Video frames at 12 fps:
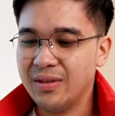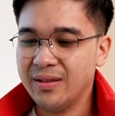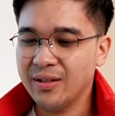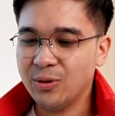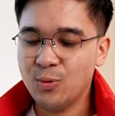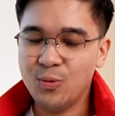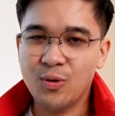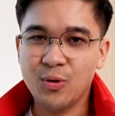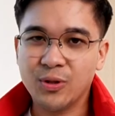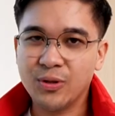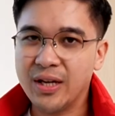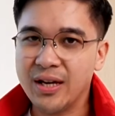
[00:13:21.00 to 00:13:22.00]
The two
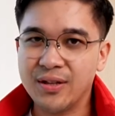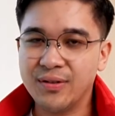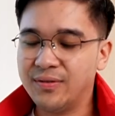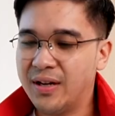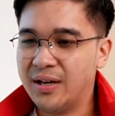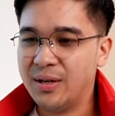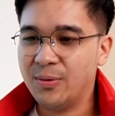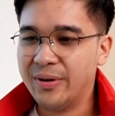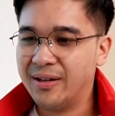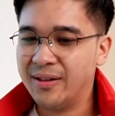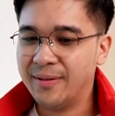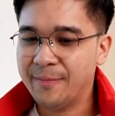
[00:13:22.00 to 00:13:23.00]
go together very
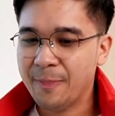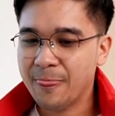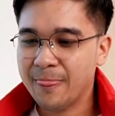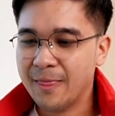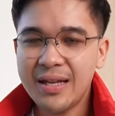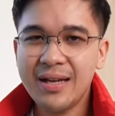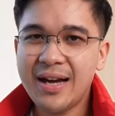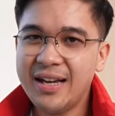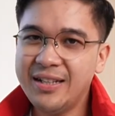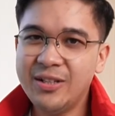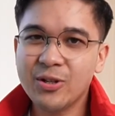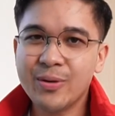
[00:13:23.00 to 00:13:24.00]
well.
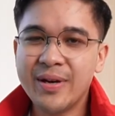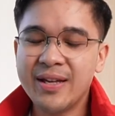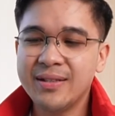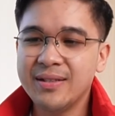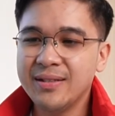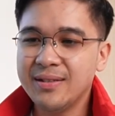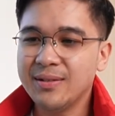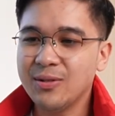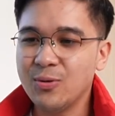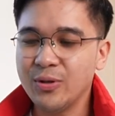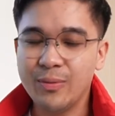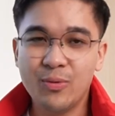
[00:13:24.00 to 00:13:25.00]
Highly recommend.
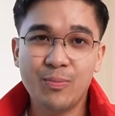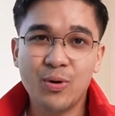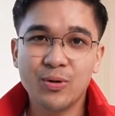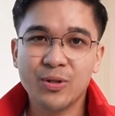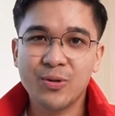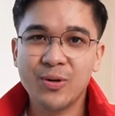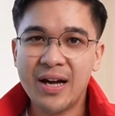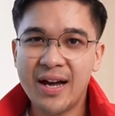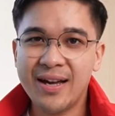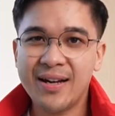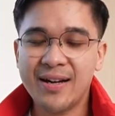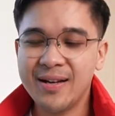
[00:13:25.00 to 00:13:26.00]
Kunin mo both kung
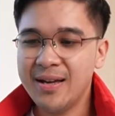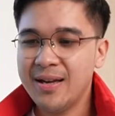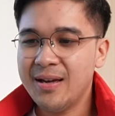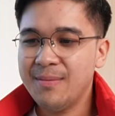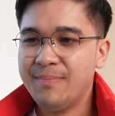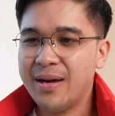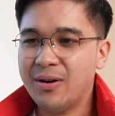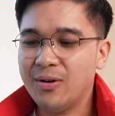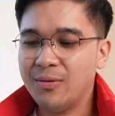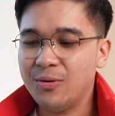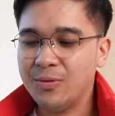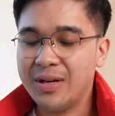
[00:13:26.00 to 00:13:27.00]
kaya.
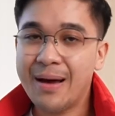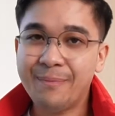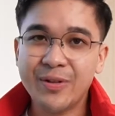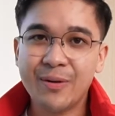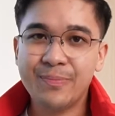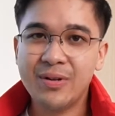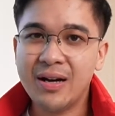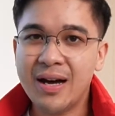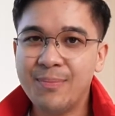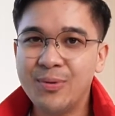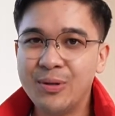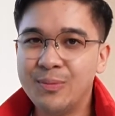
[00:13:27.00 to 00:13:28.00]
Pero kung laptop lang
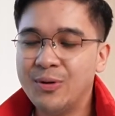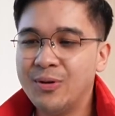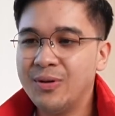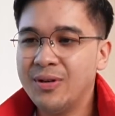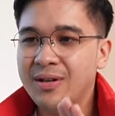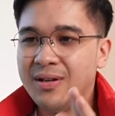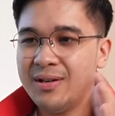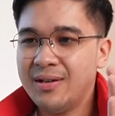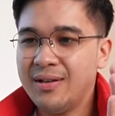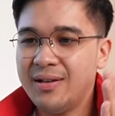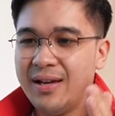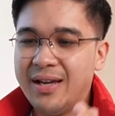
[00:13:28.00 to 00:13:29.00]
habol mo,
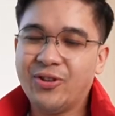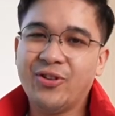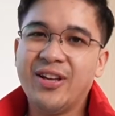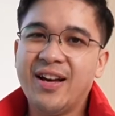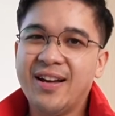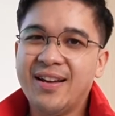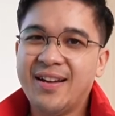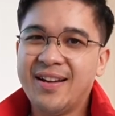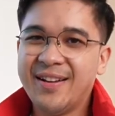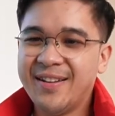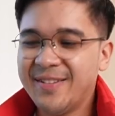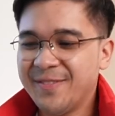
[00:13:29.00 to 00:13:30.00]
eto na.
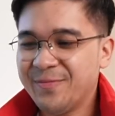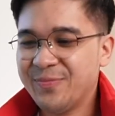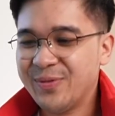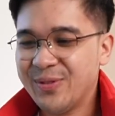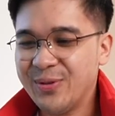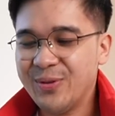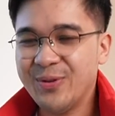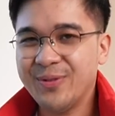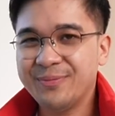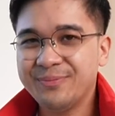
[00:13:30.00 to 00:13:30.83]
So,